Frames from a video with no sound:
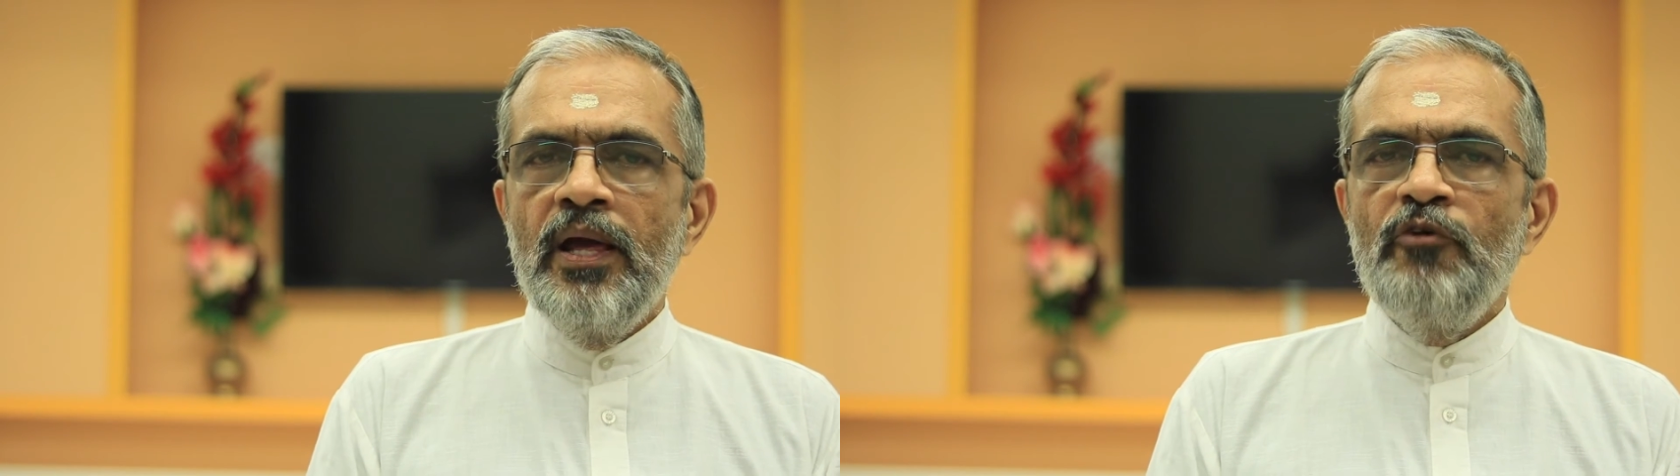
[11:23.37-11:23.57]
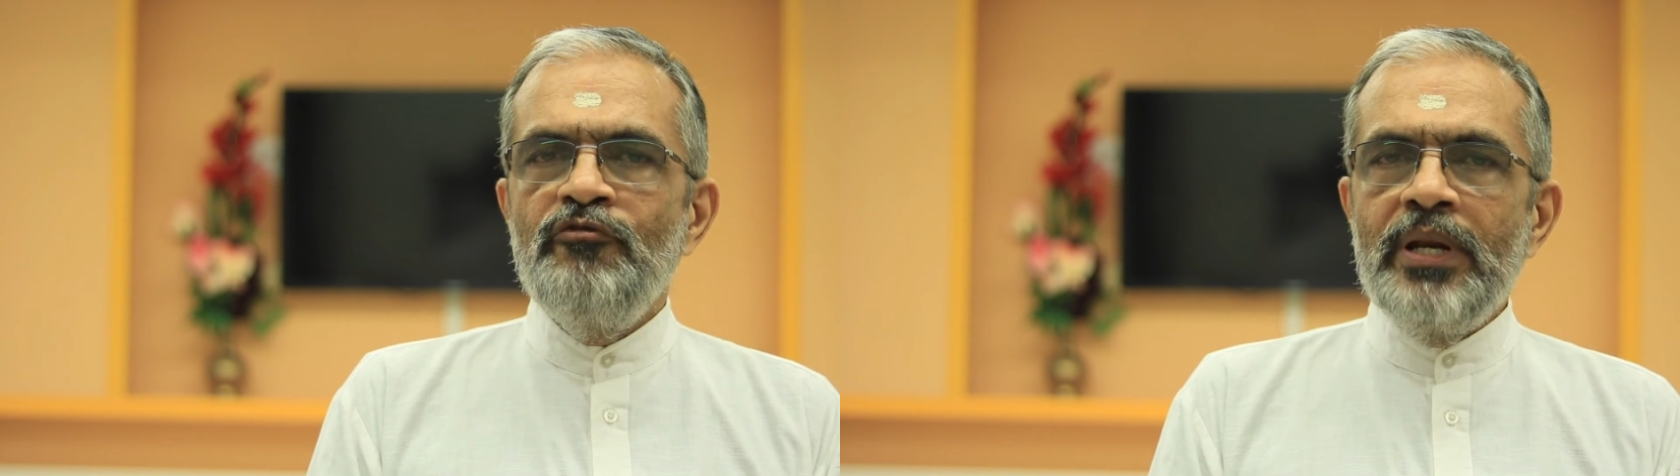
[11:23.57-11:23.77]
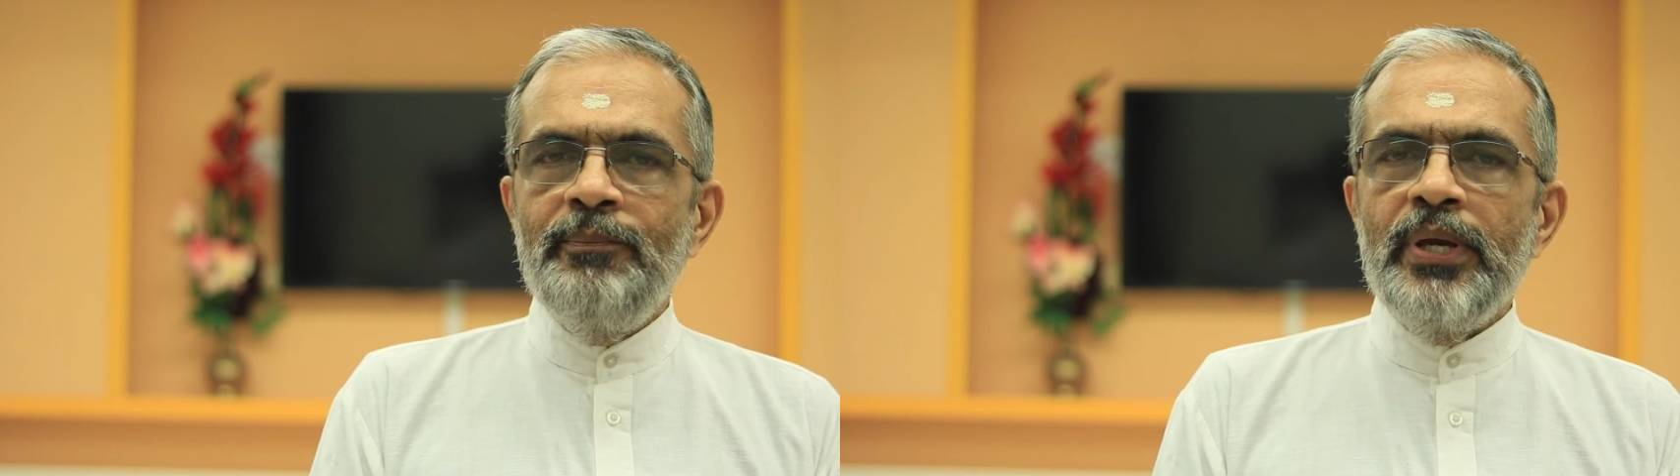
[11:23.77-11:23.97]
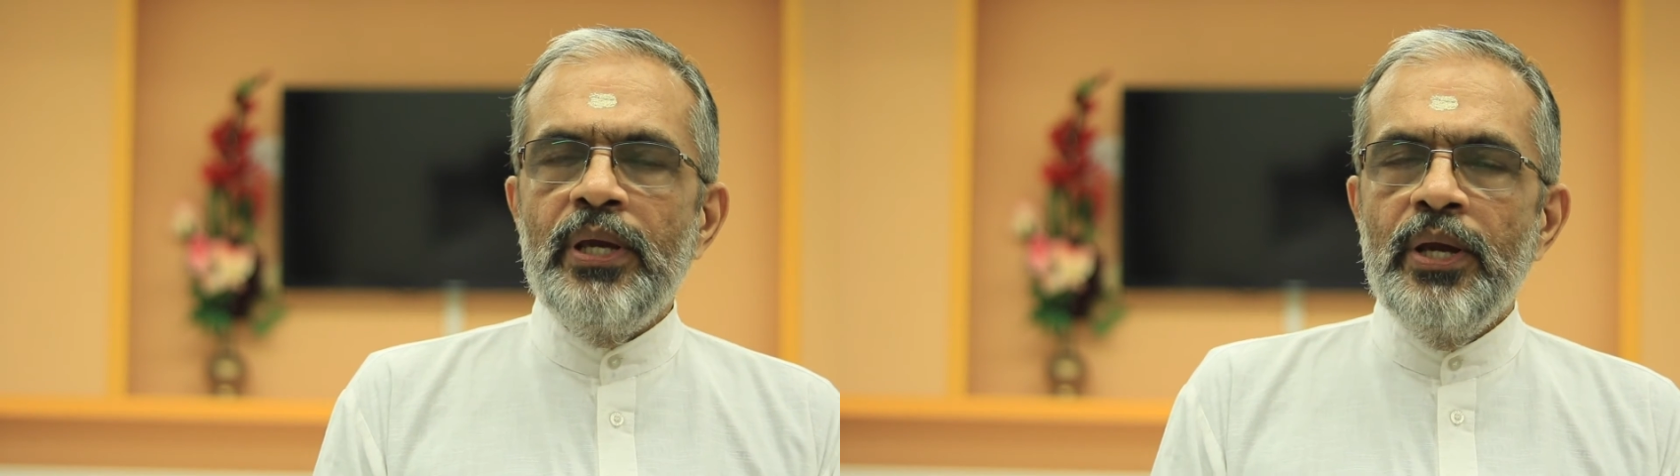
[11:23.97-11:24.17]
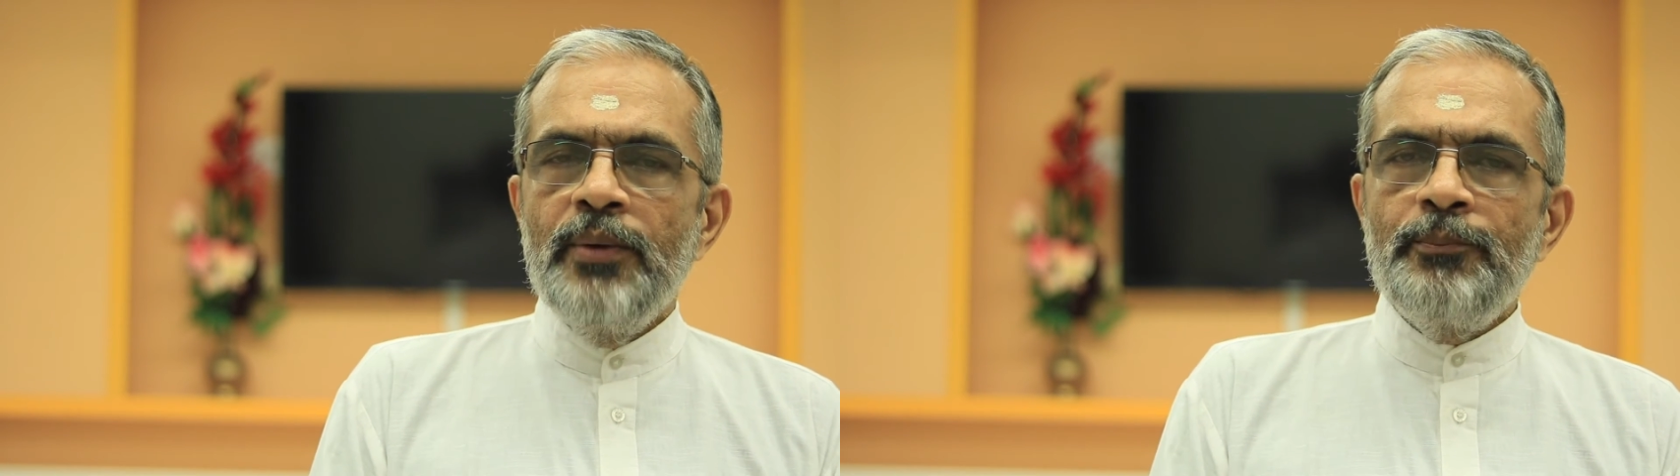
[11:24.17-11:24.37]
will
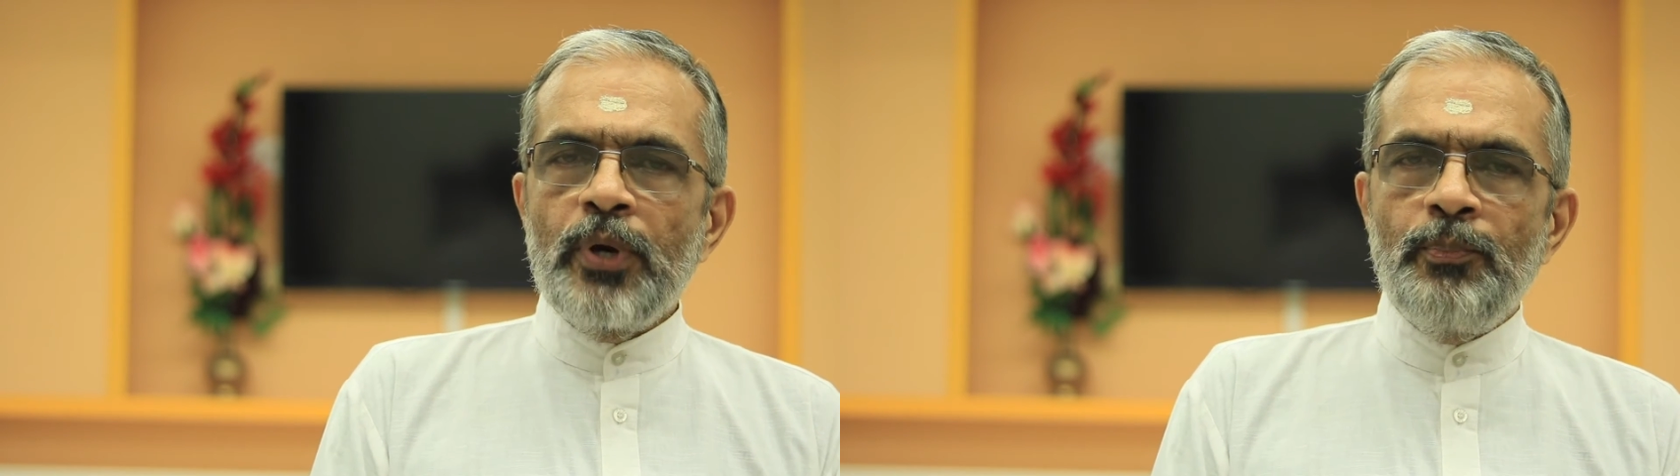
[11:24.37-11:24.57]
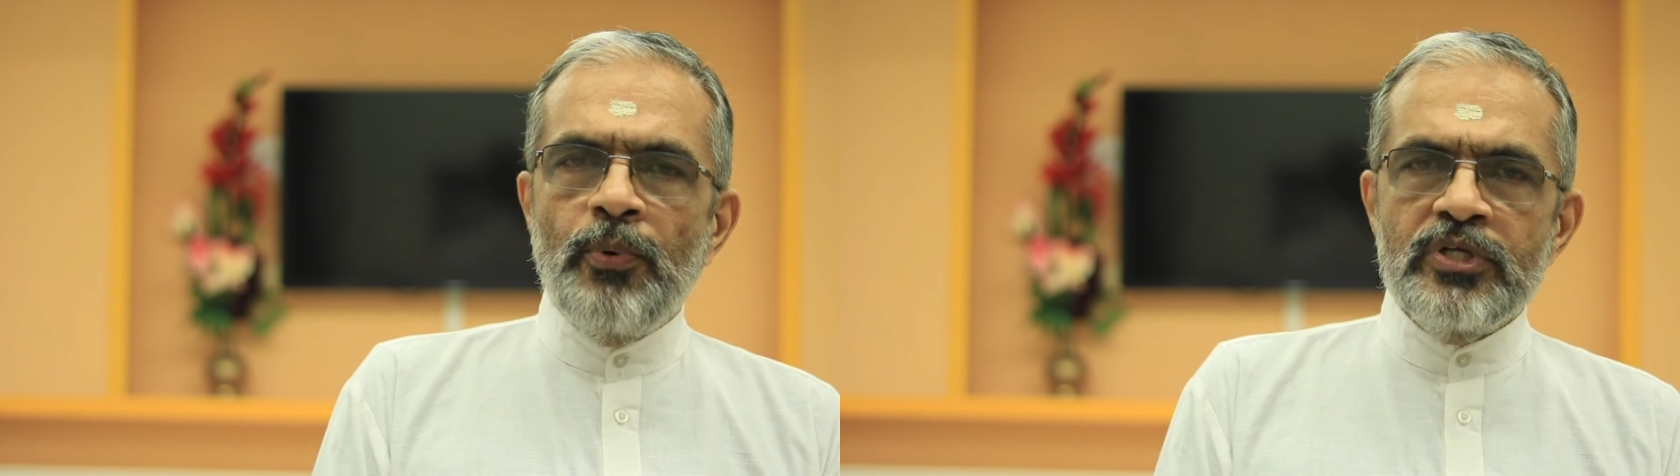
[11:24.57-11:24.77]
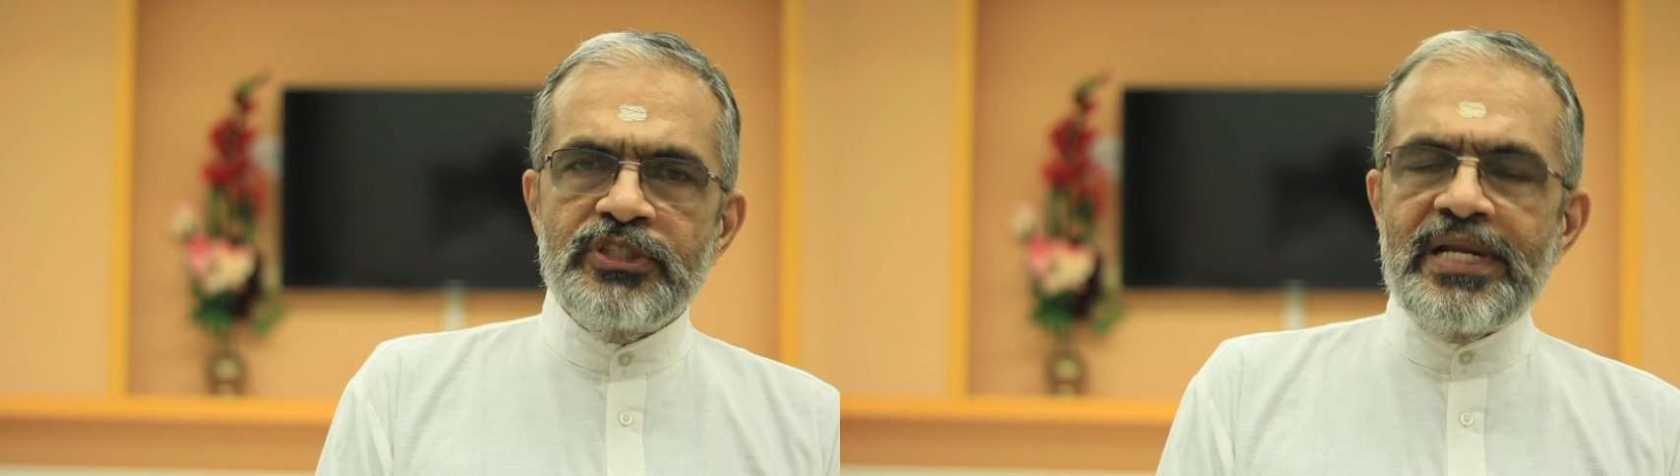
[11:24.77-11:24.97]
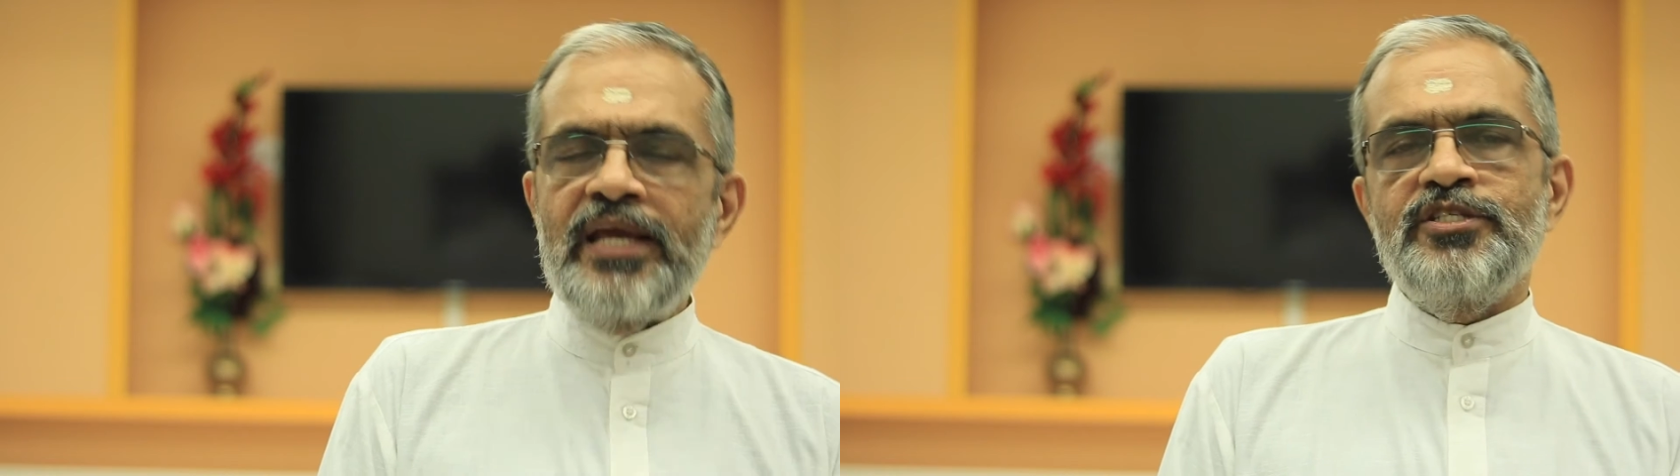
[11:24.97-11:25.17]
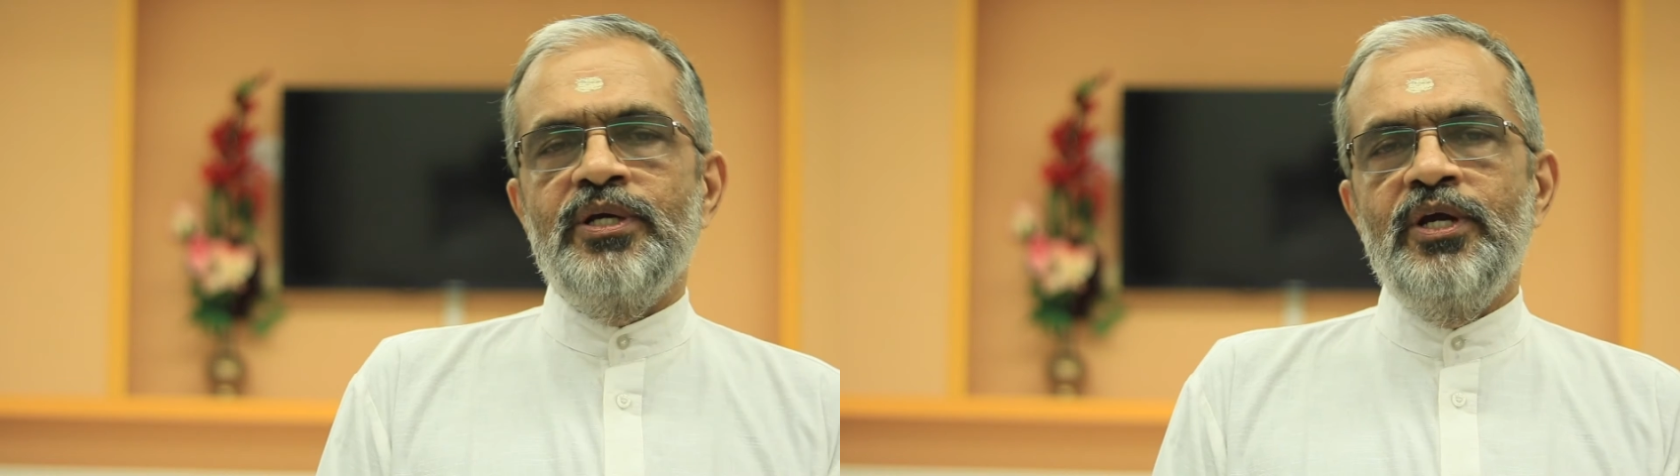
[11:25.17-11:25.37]
be
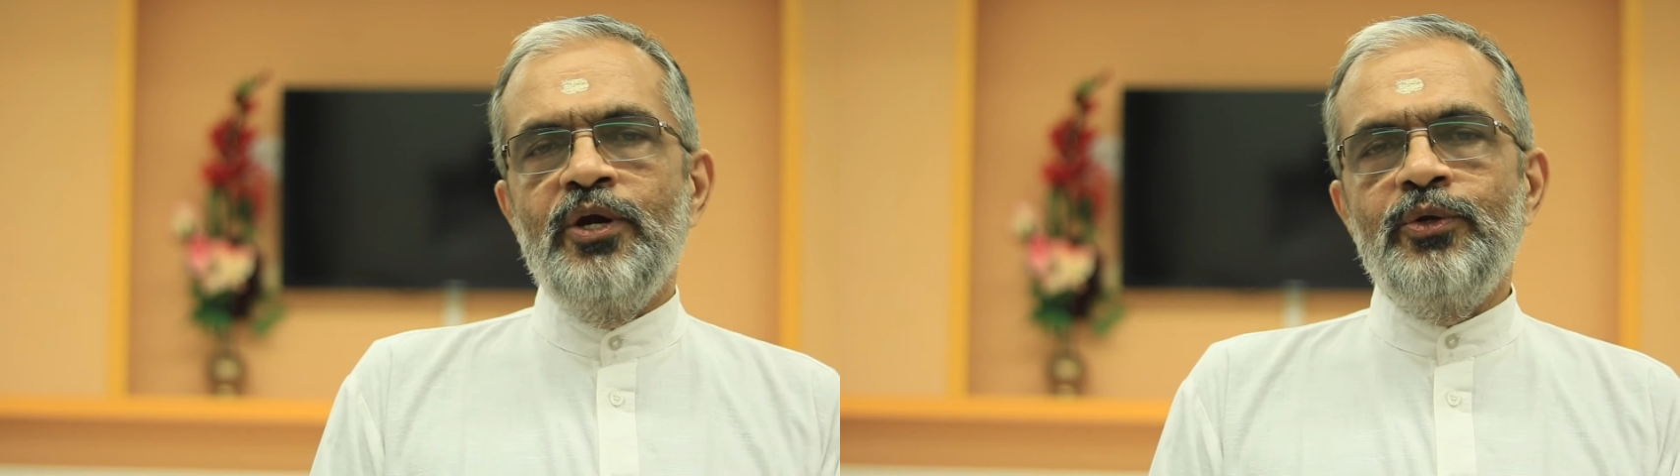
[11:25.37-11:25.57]
proportionate